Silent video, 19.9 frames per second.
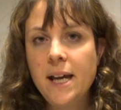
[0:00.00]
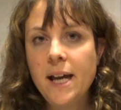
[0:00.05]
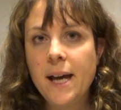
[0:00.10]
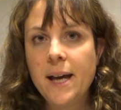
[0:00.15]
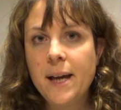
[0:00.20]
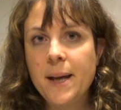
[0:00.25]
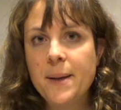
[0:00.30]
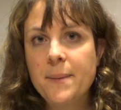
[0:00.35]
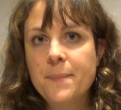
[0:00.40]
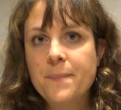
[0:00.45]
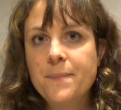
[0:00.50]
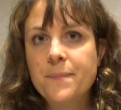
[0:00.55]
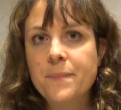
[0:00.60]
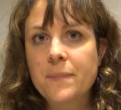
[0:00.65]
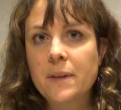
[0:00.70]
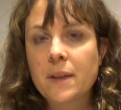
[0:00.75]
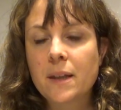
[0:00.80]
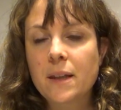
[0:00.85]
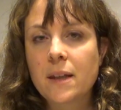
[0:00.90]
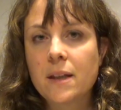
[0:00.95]

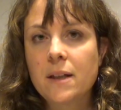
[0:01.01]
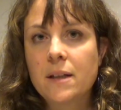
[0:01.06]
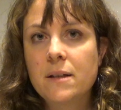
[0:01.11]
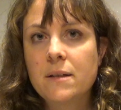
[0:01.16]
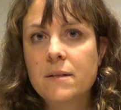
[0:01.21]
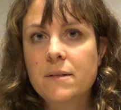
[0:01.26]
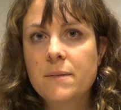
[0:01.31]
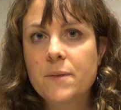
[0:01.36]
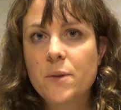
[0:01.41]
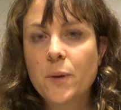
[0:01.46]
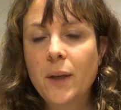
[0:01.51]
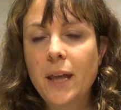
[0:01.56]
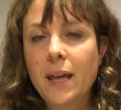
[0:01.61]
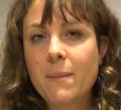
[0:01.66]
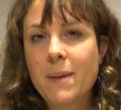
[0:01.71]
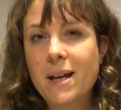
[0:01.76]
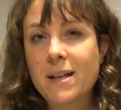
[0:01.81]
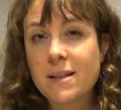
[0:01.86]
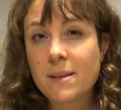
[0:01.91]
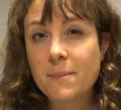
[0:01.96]
Talking
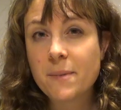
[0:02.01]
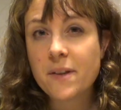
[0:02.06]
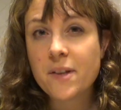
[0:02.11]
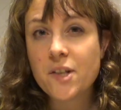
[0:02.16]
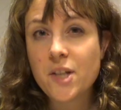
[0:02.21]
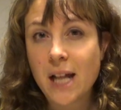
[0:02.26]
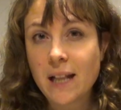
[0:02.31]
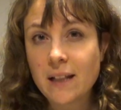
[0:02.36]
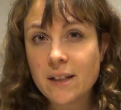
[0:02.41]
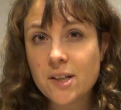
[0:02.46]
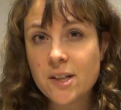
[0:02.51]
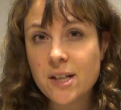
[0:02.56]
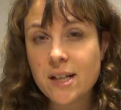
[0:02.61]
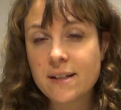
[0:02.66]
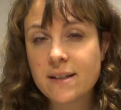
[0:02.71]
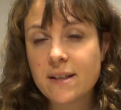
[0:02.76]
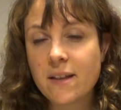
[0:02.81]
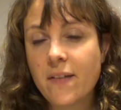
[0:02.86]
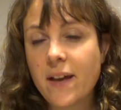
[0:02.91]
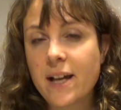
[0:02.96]
about some of the
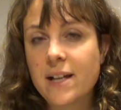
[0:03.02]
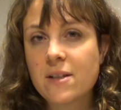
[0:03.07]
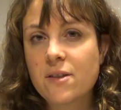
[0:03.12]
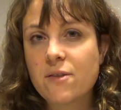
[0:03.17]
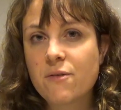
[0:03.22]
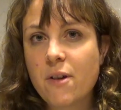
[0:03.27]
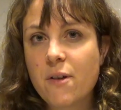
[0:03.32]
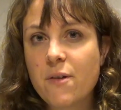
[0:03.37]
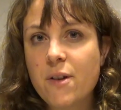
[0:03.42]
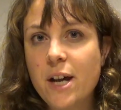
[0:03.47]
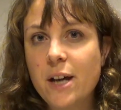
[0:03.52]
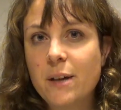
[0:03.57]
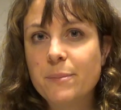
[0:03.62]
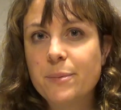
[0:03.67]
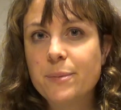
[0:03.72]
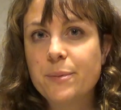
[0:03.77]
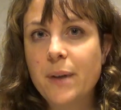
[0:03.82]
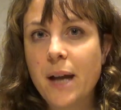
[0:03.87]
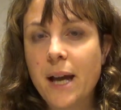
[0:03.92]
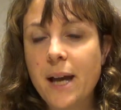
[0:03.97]
challenges that that's thrown up,
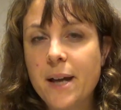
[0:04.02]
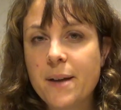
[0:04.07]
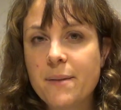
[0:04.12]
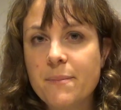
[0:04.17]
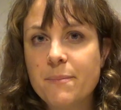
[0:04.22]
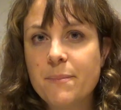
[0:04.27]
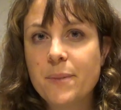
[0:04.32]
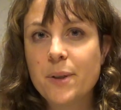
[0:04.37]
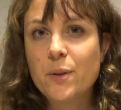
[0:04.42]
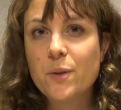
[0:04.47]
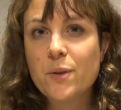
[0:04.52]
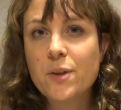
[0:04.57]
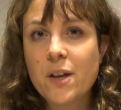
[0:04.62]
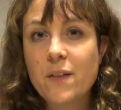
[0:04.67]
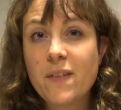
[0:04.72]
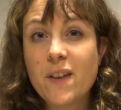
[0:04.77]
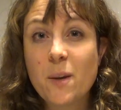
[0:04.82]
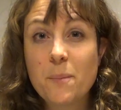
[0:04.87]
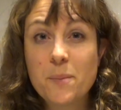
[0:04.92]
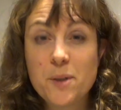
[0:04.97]
but also
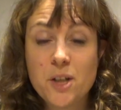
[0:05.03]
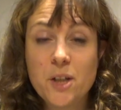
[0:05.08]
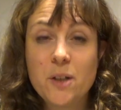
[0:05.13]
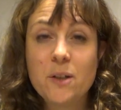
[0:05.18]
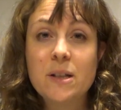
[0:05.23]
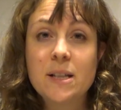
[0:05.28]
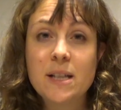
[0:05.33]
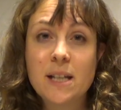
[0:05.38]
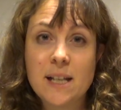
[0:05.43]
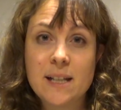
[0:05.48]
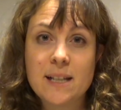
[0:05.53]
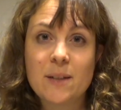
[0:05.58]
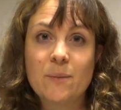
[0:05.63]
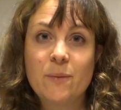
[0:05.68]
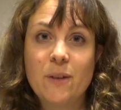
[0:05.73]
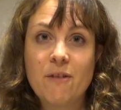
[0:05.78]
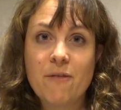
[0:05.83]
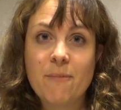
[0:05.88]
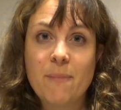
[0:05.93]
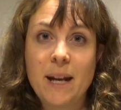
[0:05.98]
the opportunities that
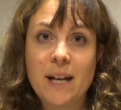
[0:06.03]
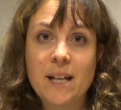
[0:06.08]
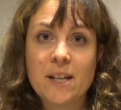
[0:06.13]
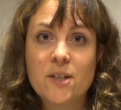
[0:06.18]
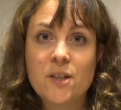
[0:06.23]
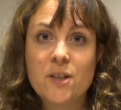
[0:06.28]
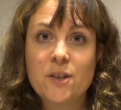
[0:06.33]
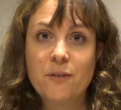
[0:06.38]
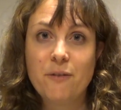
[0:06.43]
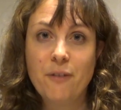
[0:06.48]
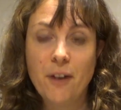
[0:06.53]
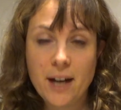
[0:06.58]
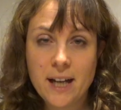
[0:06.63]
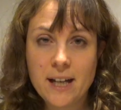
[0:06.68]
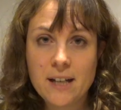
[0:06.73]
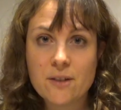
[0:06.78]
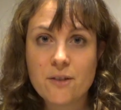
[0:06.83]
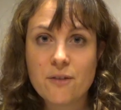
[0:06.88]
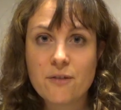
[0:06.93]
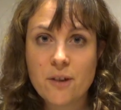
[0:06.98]
we've managed to
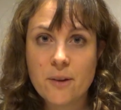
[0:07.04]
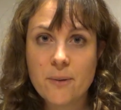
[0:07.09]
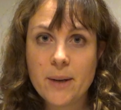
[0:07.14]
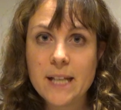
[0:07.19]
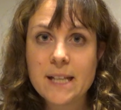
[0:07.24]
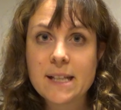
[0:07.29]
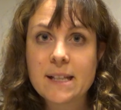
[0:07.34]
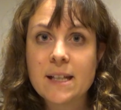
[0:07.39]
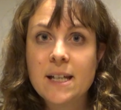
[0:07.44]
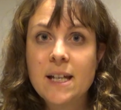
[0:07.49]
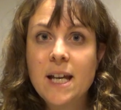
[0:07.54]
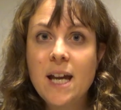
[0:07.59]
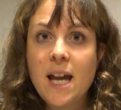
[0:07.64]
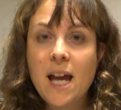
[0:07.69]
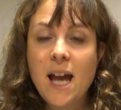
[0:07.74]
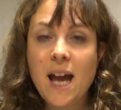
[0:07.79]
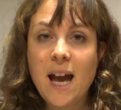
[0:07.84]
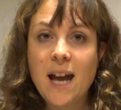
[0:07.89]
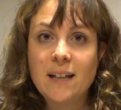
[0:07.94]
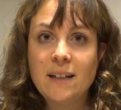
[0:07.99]
find through it,
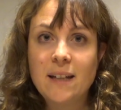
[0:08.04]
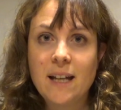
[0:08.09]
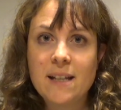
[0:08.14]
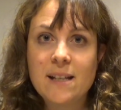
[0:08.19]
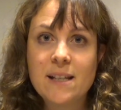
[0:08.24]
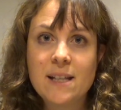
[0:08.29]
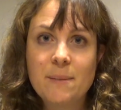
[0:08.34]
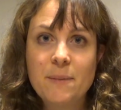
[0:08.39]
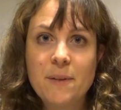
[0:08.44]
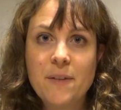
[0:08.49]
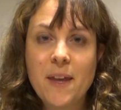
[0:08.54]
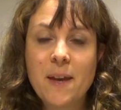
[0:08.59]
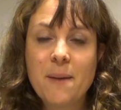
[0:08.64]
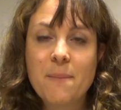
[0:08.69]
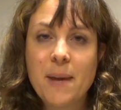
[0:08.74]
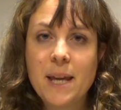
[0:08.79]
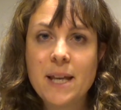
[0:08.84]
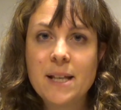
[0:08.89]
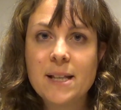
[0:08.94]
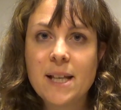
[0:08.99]
and some of the
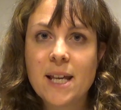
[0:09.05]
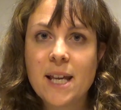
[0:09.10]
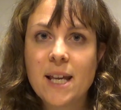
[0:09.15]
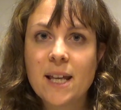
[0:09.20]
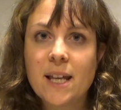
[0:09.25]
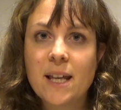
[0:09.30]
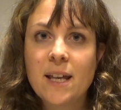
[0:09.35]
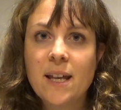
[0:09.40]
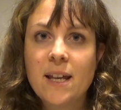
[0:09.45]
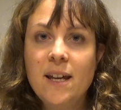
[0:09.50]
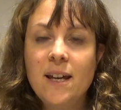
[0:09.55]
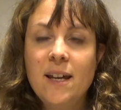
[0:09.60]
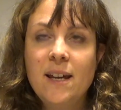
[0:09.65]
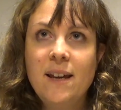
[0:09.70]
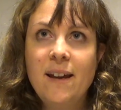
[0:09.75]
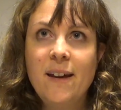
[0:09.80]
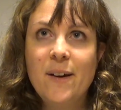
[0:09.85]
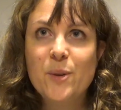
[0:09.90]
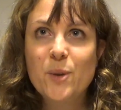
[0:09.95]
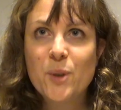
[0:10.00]
amazing
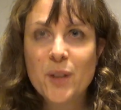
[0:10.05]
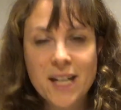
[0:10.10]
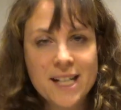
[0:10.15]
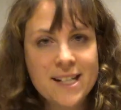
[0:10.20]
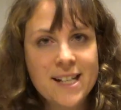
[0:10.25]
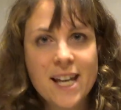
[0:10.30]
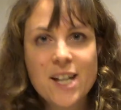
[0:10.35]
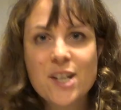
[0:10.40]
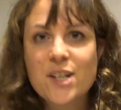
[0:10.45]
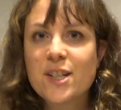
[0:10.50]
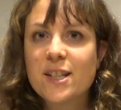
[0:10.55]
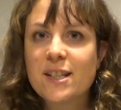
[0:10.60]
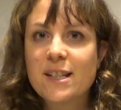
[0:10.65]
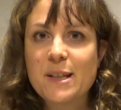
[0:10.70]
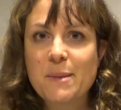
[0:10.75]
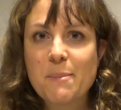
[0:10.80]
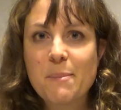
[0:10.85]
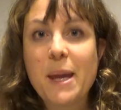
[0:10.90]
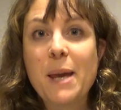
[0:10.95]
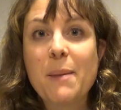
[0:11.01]

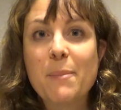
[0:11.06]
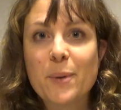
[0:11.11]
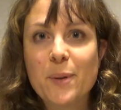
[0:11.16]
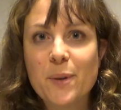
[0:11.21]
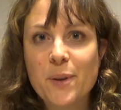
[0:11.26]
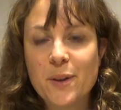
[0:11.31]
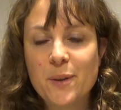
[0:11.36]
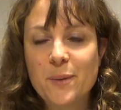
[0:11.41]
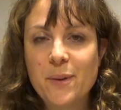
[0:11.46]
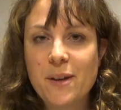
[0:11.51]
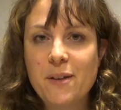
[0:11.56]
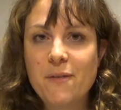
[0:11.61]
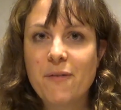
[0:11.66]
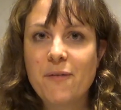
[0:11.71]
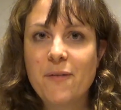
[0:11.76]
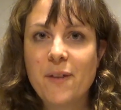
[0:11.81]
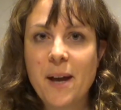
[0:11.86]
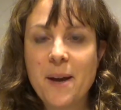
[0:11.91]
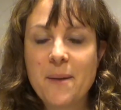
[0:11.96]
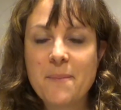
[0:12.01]
organisations and people that
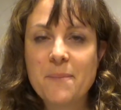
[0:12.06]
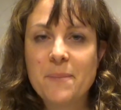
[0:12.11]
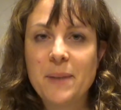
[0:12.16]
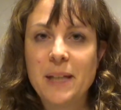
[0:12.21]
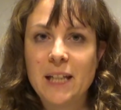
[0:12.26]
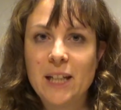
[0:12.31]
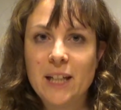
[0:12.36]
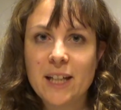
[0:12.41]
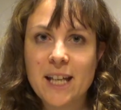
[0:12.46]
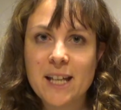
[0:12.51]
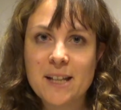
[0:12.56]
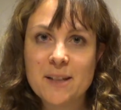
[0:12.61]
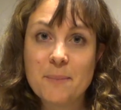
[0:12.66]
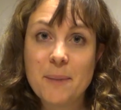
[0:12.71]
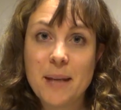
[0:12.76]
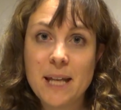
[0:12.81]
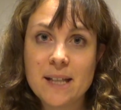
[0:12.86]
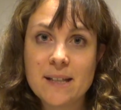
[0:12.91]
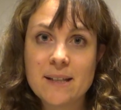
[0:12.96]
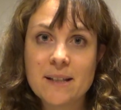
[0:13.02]
we've been lucky to
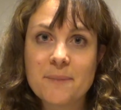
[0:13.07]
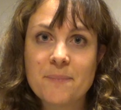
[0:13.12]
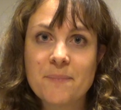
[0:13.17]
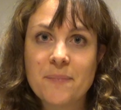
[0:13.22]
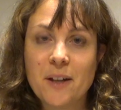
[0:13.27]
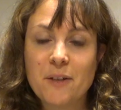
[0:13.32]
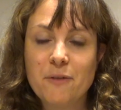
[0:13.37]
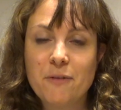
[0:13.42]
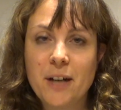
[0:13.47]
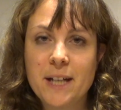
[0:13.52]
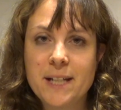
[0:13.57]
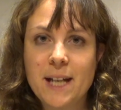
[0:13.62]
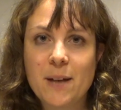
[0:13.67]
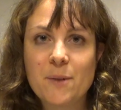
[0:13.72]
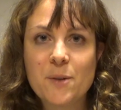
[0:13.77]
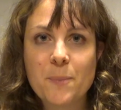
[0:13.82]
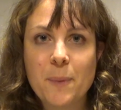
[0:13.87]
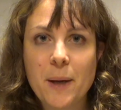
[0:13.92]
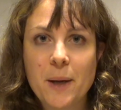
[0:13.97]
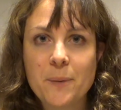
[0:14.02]
meet and find
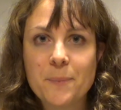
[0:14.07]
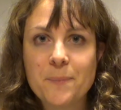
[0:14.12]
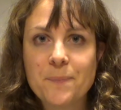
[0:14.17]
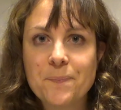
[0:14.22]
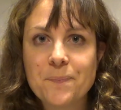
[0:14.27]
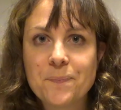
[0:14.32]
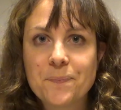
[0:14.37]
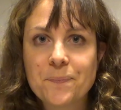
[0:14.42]
out about.